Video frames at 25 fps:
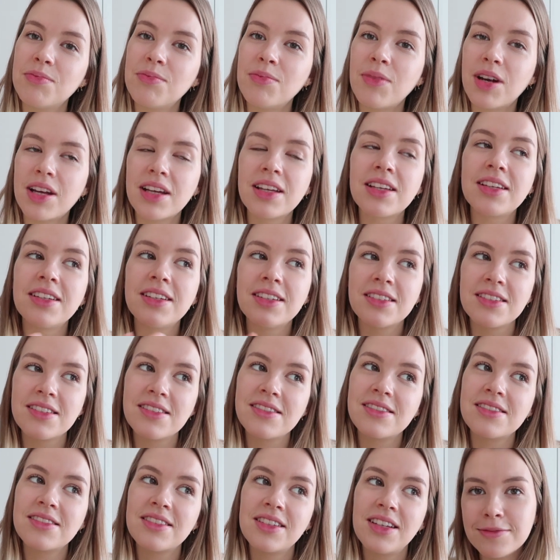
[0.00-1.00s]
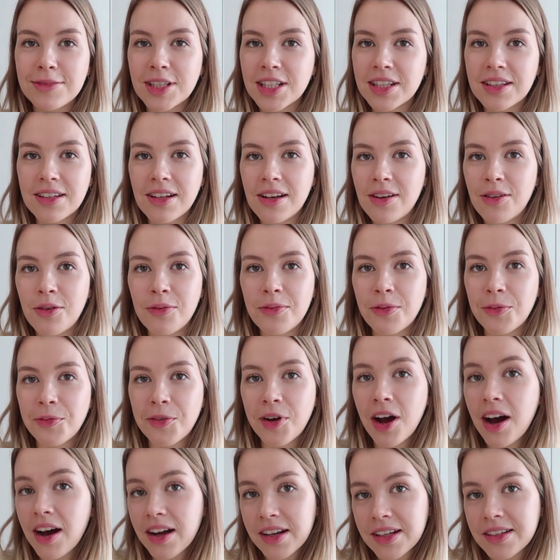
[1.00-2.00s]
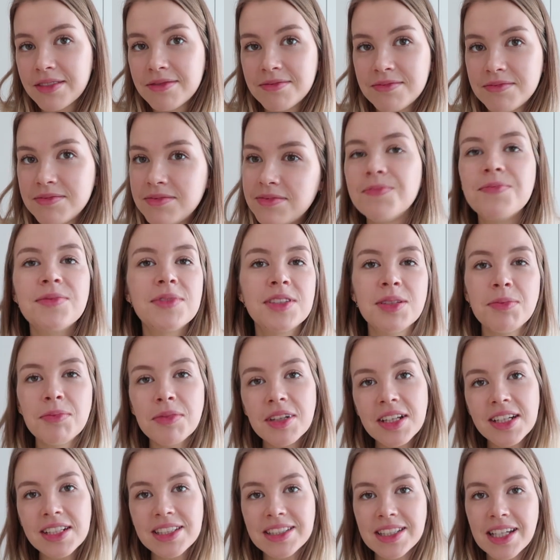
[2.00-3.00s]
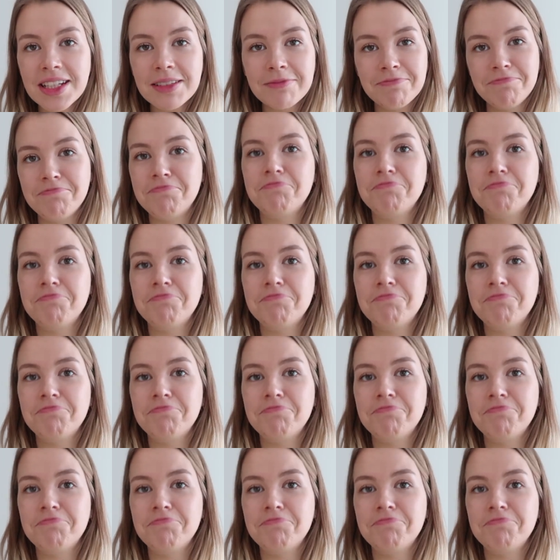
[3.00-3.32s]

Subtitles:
my kids with the love of God. Simple as that.